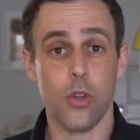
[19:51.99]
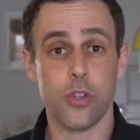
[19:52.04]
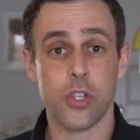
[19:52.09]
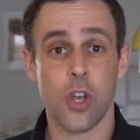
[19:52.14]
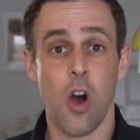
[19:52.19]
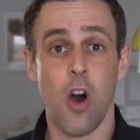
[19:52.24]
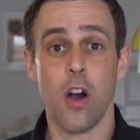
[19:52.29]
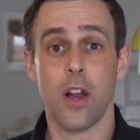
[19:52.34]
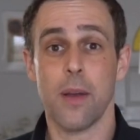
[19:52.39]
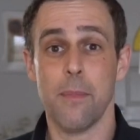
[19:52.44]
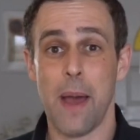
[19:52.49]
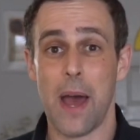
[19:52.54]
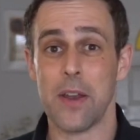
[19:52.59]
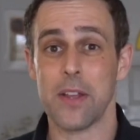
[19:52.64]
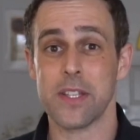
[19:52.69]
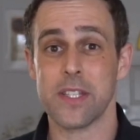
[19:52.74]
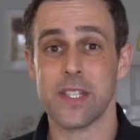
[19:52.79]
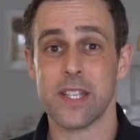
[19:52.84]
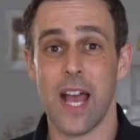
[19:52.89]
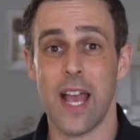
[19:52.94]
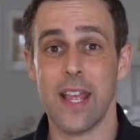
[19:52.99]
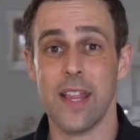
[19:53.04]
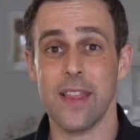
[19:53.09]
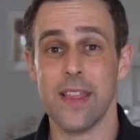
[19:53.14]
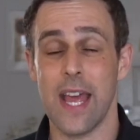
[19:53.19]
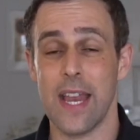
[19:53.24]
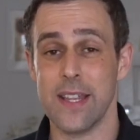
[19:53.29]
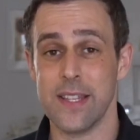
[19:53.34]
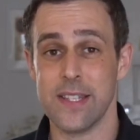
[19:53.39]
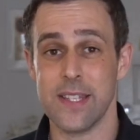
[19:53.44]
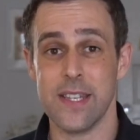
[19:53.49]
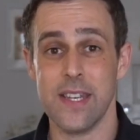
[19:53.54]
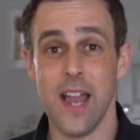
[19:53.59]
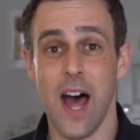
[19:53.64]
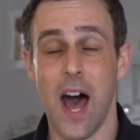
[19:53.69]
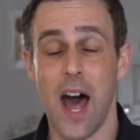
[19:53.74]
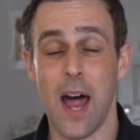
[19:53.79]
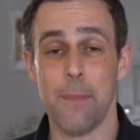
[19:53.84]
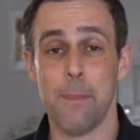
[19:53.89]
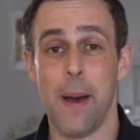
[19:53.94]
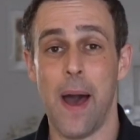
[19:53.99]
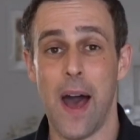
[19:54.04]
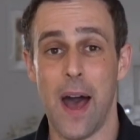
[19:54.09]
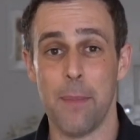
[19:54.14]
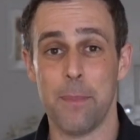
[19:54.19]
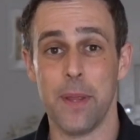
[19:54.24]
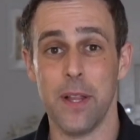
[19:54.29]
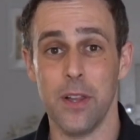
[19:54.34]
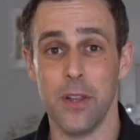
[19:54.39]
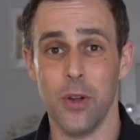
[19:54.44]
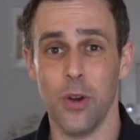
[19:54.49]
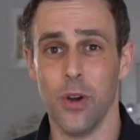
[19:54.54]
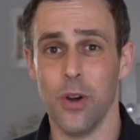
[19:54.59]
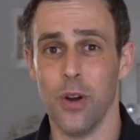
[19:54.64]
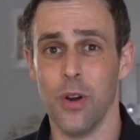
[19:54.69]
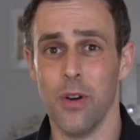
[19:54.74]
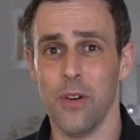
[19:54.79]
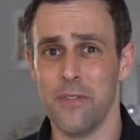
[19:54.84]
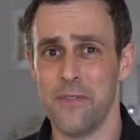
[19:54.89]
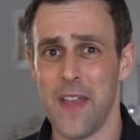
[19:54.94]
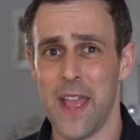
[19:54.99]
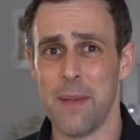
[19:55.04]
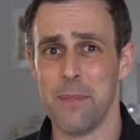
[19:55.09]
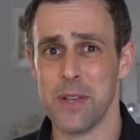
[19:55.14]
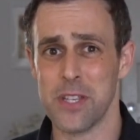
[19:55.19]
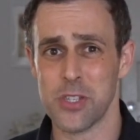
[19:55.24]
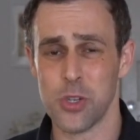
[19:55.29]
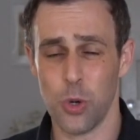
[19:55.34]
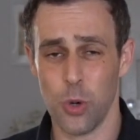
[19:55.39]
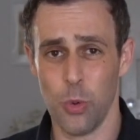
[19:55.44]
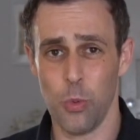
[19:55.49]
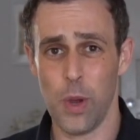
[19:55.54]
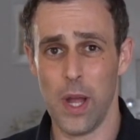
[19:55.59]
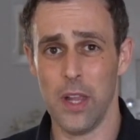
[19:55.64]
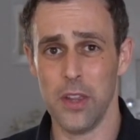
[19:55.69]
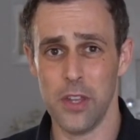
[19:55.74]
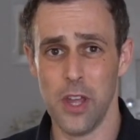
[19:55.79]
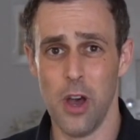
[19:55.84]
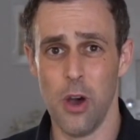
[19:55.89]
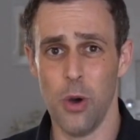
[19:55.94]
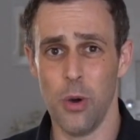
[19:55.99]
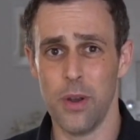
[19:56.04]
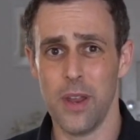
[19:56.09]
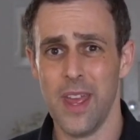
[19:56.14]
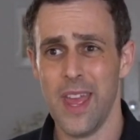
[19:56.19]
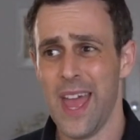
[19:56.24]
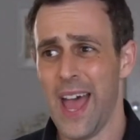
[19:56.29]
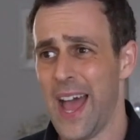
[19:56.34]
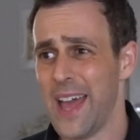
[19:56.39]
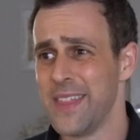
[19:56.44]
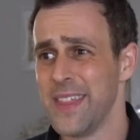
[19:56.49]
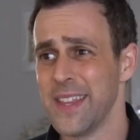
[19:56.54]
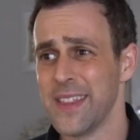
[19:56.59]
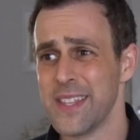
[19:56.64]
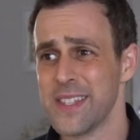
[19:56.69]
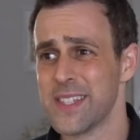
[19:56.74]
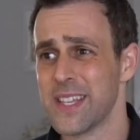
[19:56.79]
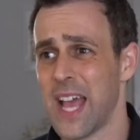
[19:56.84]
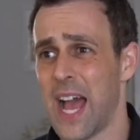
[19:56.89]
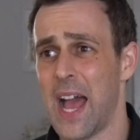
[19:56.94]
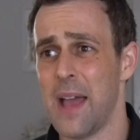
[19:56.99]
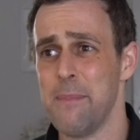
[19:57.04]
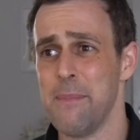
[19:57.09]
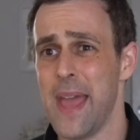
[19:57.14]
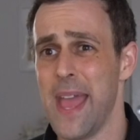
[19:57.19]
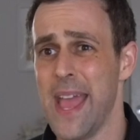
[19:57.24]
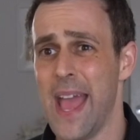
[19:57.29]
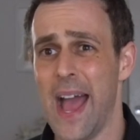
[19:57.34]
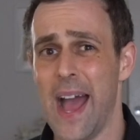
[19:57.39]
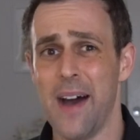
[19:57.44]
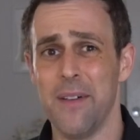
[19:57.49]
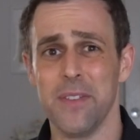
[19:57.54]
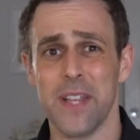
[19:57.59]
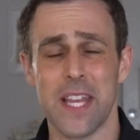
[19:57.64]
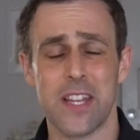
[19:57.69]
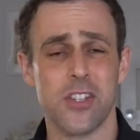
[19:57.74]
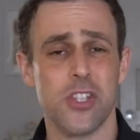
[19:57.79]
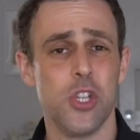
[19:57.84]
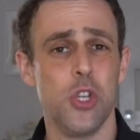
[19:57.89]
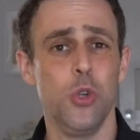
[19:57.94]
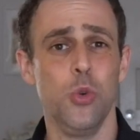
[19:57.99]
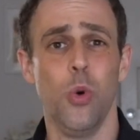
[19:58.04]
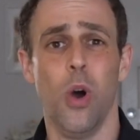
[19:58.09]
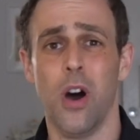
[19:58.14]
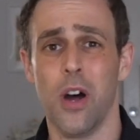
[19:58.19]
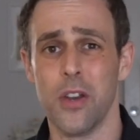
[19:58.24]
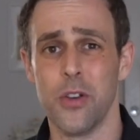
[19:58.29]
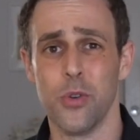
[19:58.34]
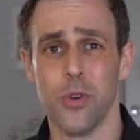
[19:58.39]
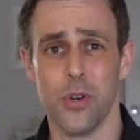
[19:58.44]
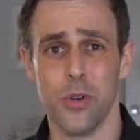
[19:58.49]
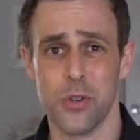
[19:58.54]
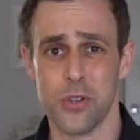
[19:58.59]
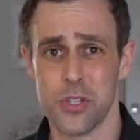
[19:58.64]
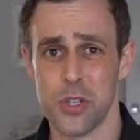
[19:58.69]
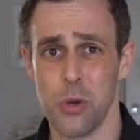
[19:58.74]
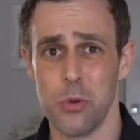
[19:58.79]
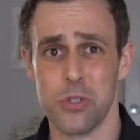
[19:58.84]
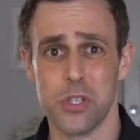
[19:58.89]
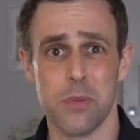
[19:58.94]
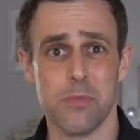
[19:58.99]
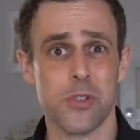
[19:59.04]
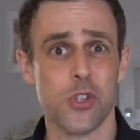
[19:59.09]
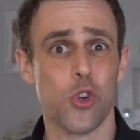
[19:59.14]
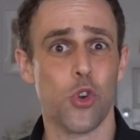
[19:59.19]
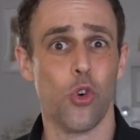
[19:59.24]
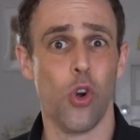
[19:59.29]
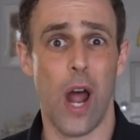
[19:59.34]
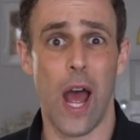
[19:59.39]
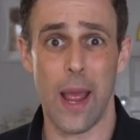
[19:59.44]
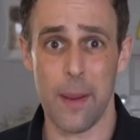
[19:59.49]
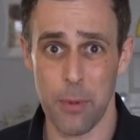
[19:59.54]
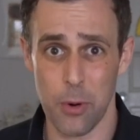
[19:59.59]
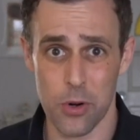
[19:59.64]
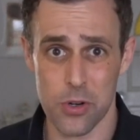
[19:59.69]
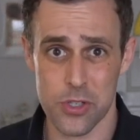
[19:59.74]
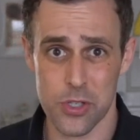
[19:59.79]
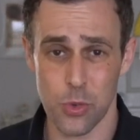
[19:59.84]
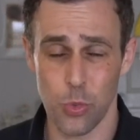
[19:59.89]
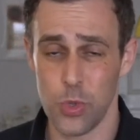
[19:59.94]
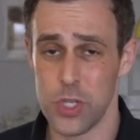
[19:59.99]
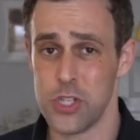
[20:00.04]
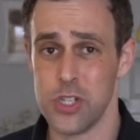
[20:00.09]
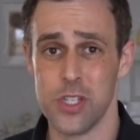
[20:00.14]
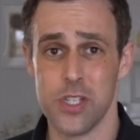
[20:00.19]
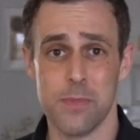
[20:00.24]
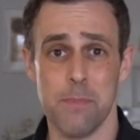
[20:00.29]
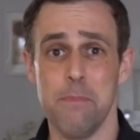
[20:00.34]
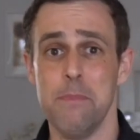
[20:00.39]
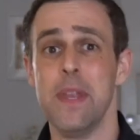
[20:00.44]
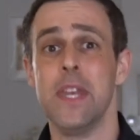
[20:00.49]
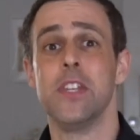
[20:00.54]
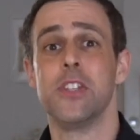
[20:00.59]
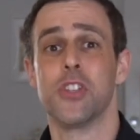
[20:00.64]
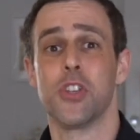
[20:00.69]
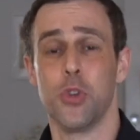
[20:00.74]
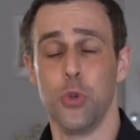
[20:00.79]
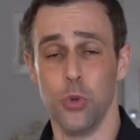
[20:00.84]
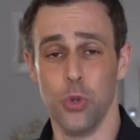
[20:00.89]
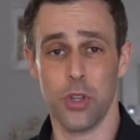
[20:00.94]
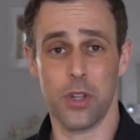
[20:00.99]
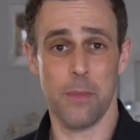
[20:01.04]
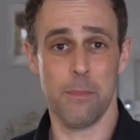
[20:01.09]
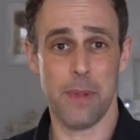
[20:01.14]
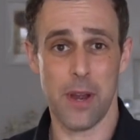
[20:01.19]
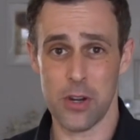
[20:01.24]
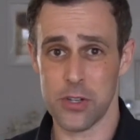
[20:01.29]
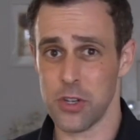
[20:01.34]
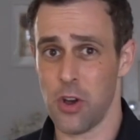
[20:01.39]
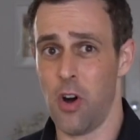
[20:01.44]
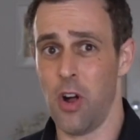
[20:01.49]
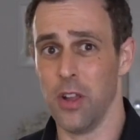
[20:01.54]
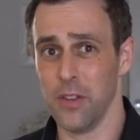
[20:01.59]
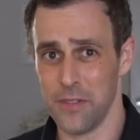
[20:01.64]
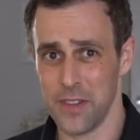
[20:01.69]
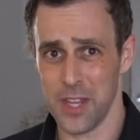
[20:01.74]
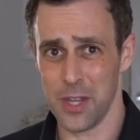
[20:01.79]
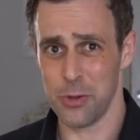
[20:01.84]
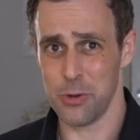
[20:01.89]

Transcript: talk about a site that is not popular or famous or well known. I think this guy may have like 200 or so subscribers, which is minuscule compared to all of the